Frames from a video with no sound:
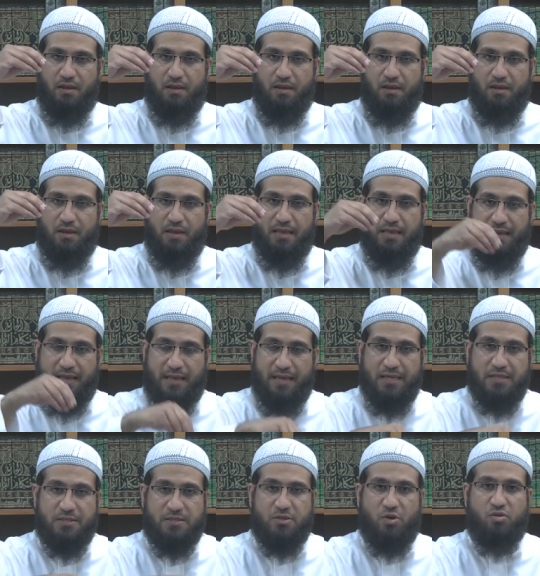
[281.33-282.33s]
it
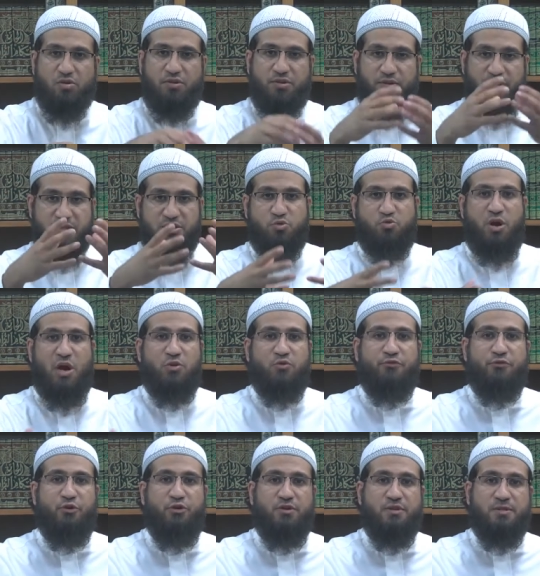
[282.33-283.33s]
hits onto this ground
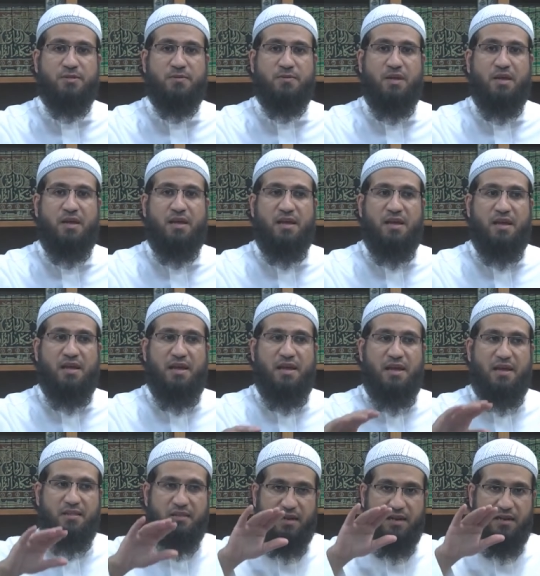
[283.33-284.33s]
first,
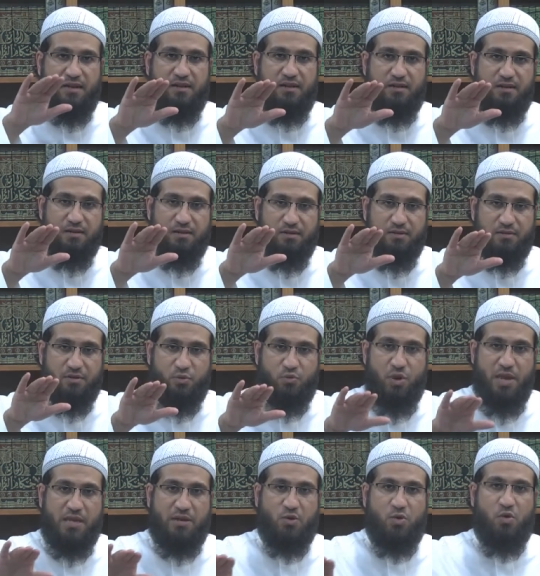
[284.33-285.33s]
and then the
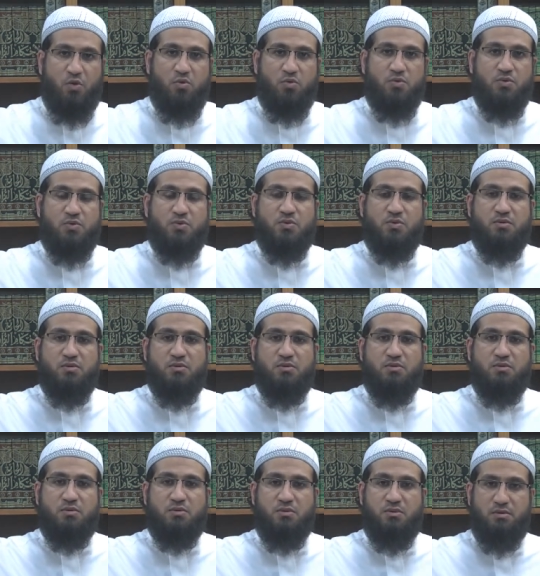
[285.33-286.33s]
rain goes
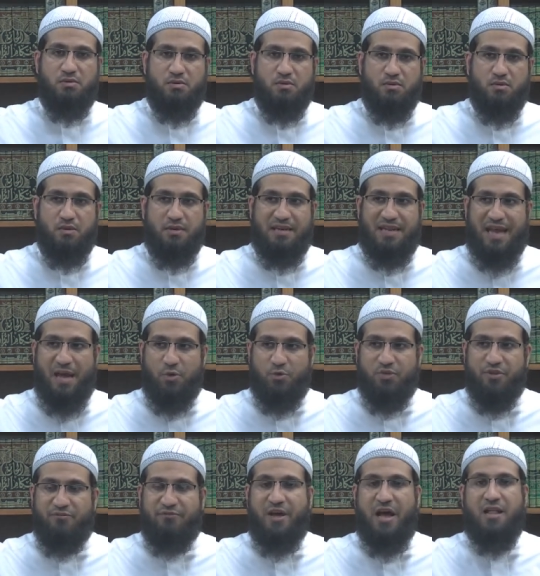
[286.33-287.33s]
down the
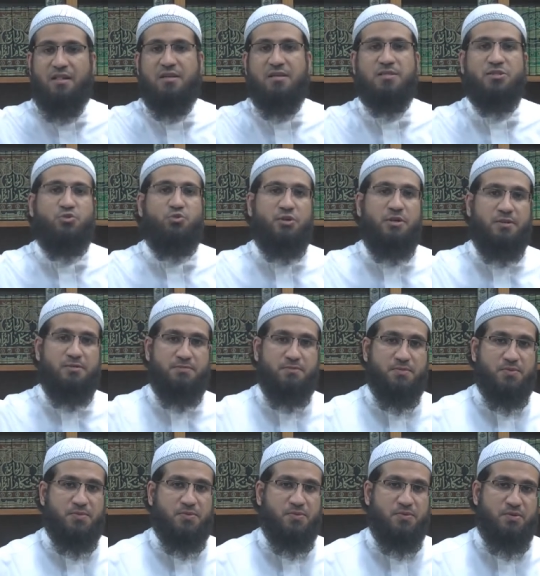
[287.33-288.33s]
valley
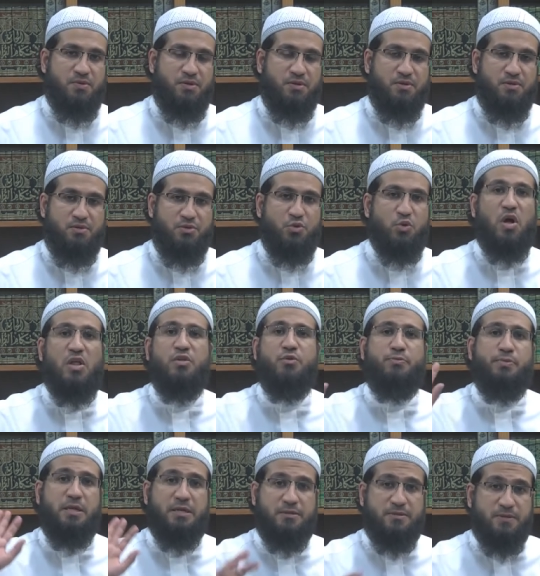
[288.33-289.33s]
streams to other
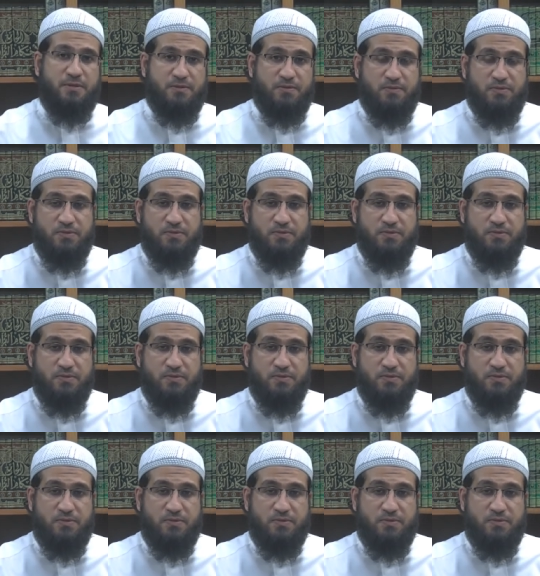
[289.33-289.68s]
places.